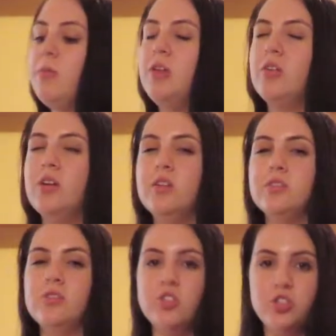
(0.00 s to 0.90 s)
but you can
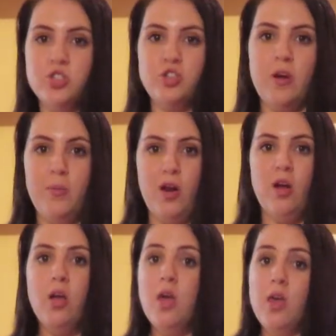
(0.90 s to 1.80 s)
also just scrape
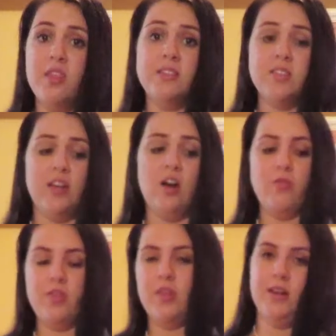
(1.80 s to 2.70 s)
the skin
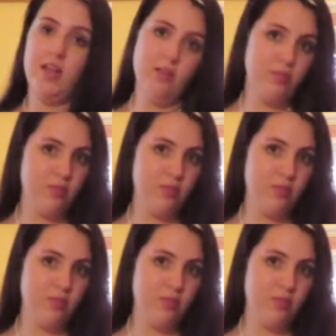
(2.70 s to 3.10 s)
off with a knife.